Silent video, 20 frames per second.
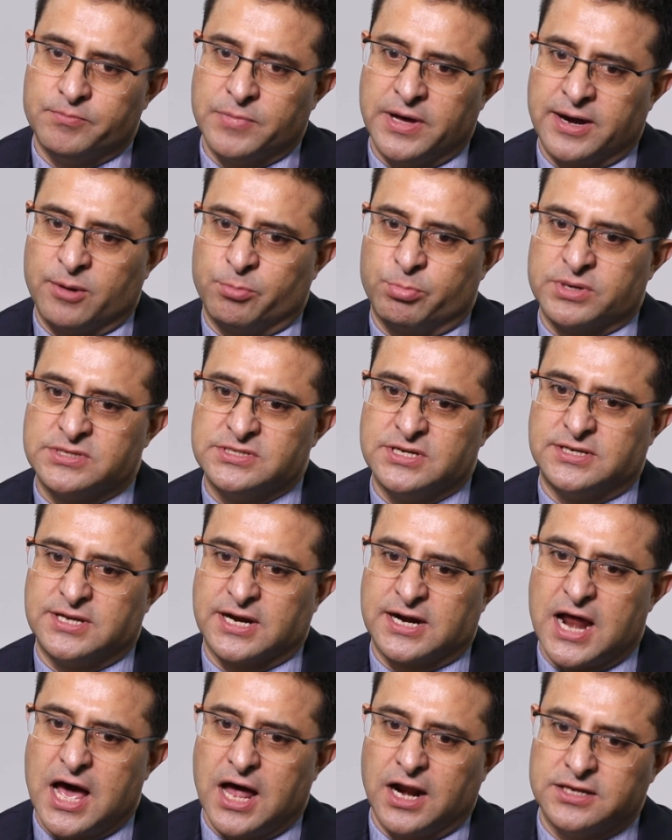I represent a
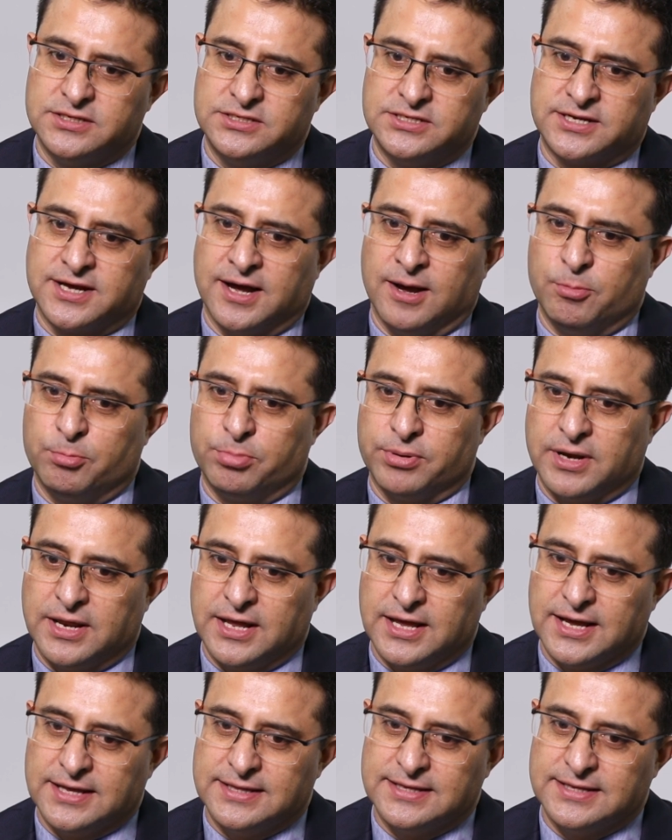technology company.